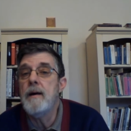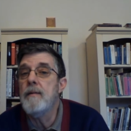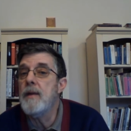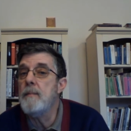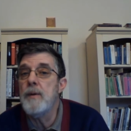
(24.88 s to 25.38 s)

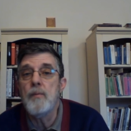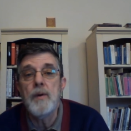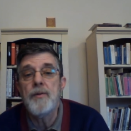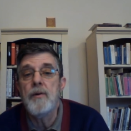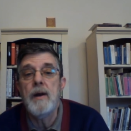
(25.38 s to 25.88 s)
uh, they've been
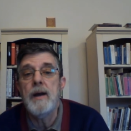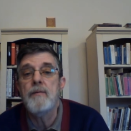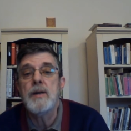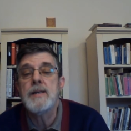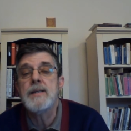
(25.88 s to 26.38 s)
with her
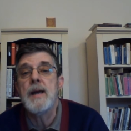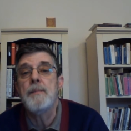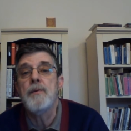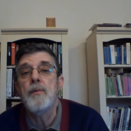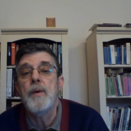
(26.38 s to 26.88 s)
every
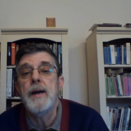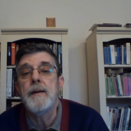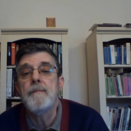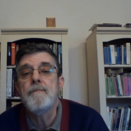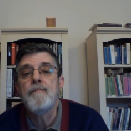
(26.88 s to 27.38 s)
step of the
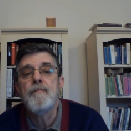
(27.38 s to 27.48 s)
way.